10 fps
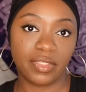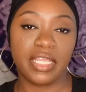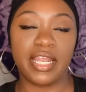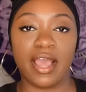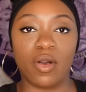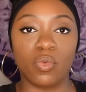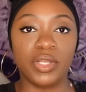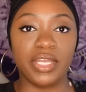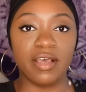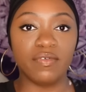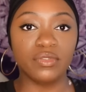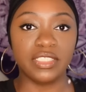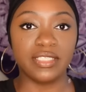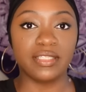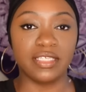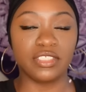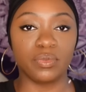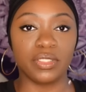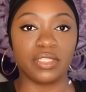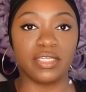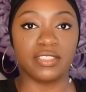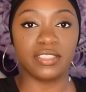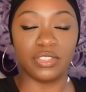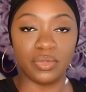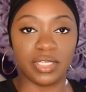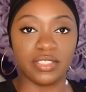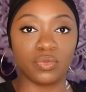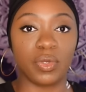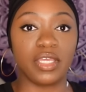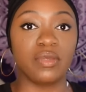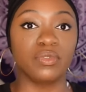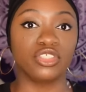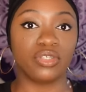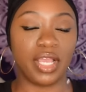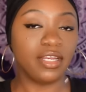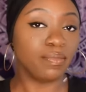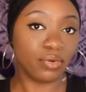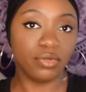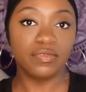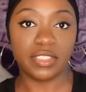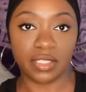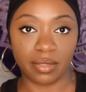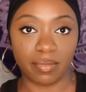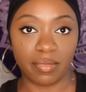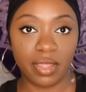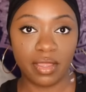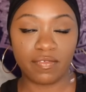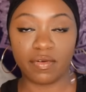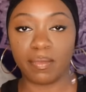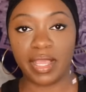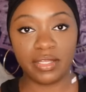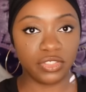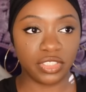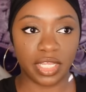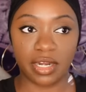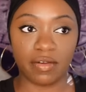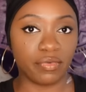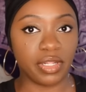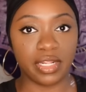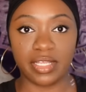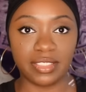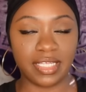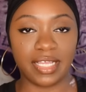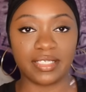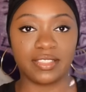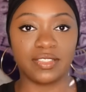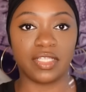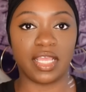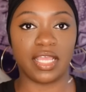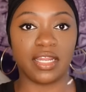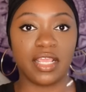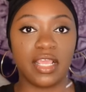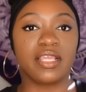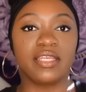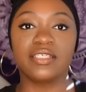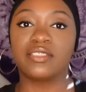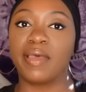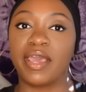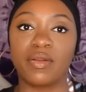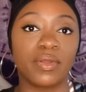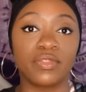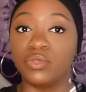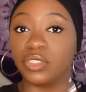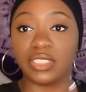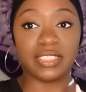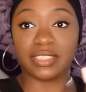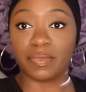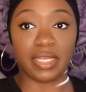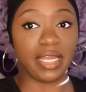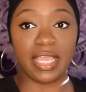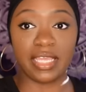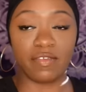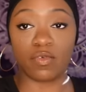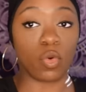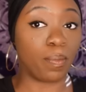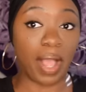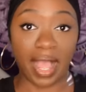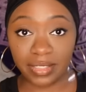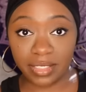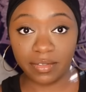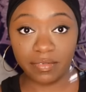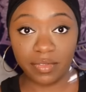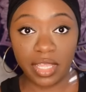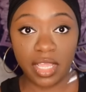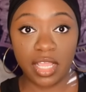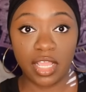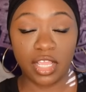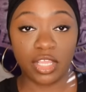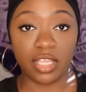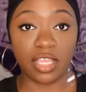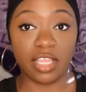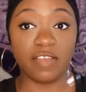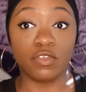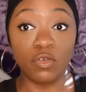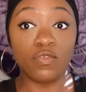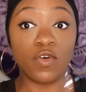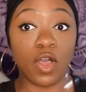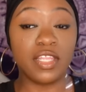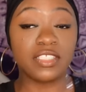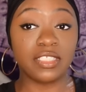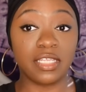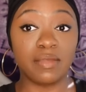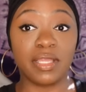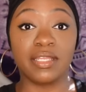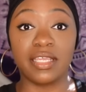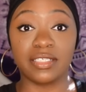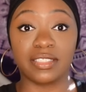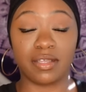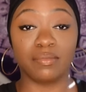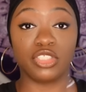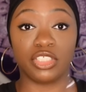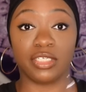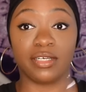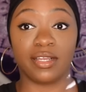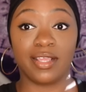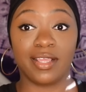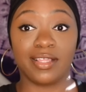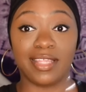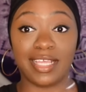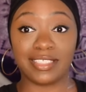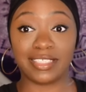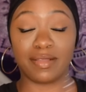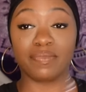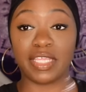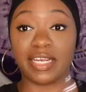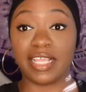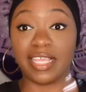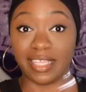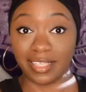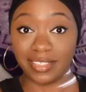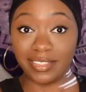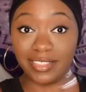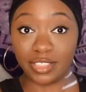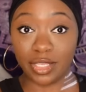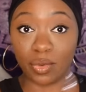Now, when Neville did this with his students, what he was trying to prove to them, from my understanding of reading his text, is that it doesn't matter whether you say something negative or positive. If you fall asleep in the assumption that something is